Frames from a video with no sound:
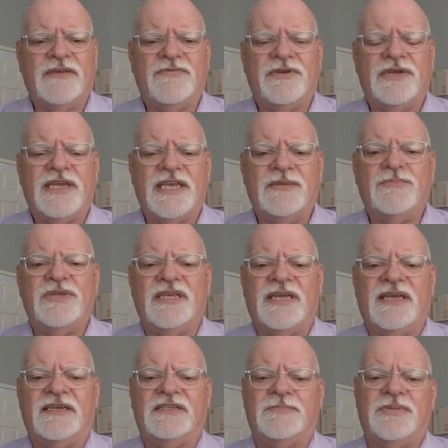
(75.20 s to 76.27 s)
whatever can be
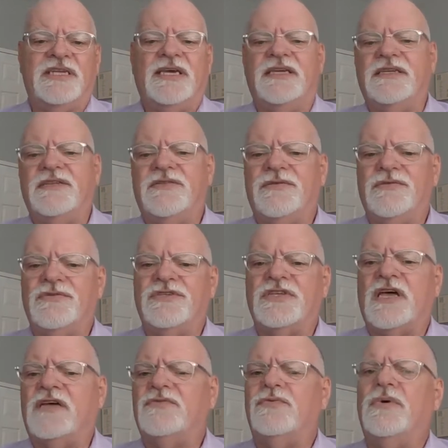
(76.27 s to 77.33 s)
expedited through
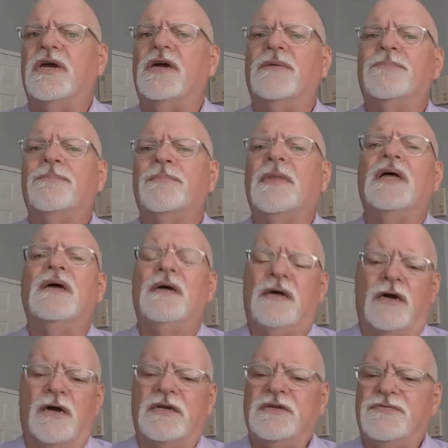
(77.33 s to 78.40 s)
software,
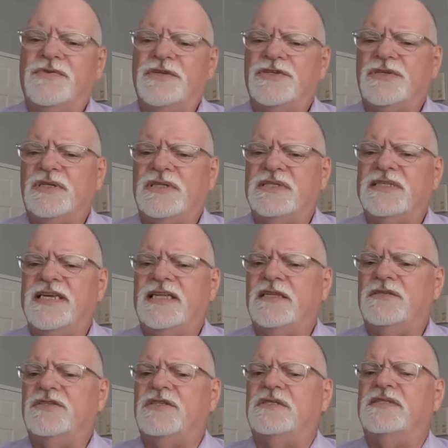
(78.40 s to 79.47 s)
artificial
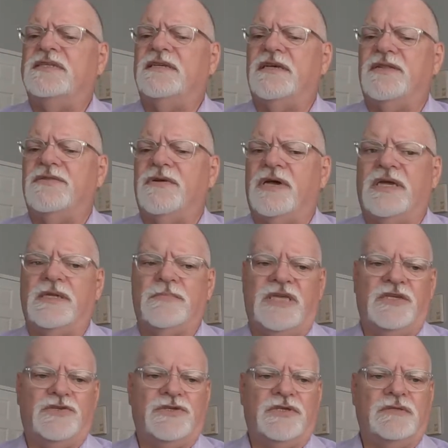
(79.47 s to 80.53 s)
intelligence, and other
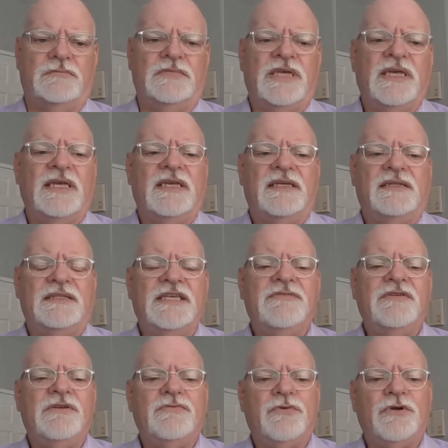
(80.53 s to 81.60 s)
automation,
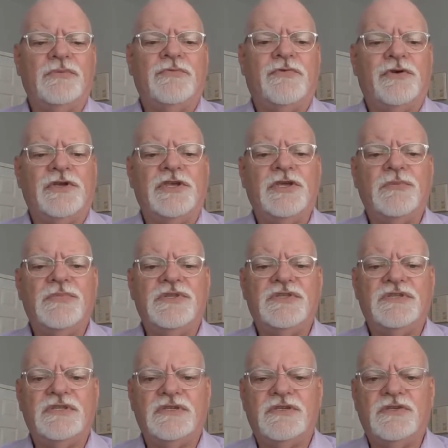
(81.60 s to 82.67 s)
leaving room for
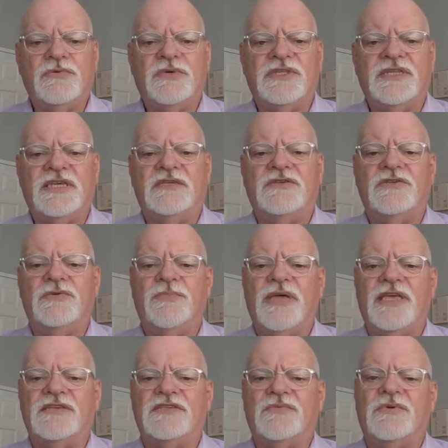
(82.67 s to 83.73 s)
humans to do what they do
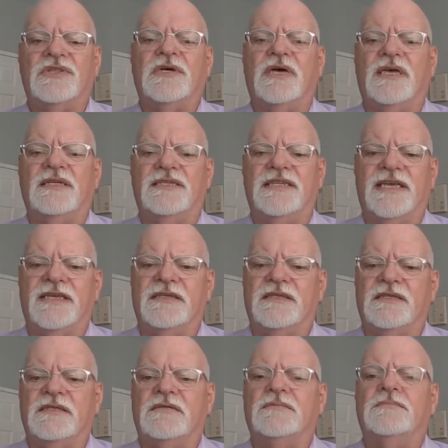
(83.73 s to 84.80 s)
best with
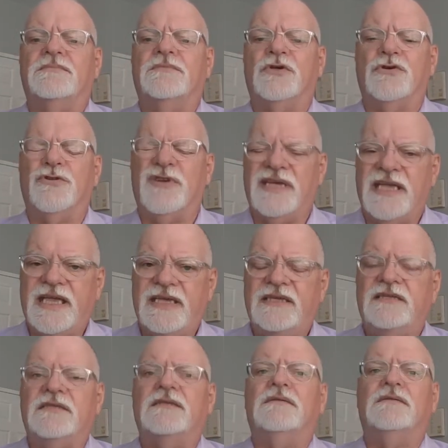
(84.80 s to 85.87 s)
content:
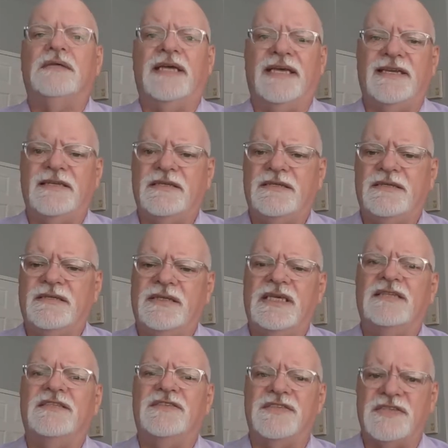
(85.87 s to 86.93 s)
create, edit,
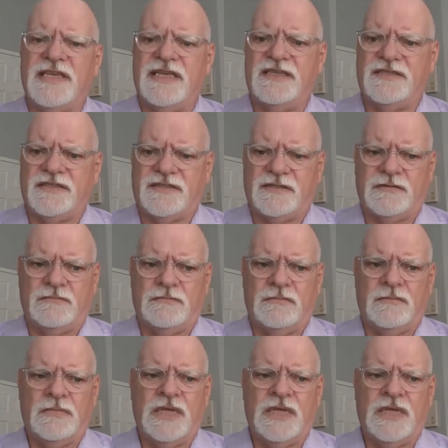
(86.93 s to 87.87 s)
and assess.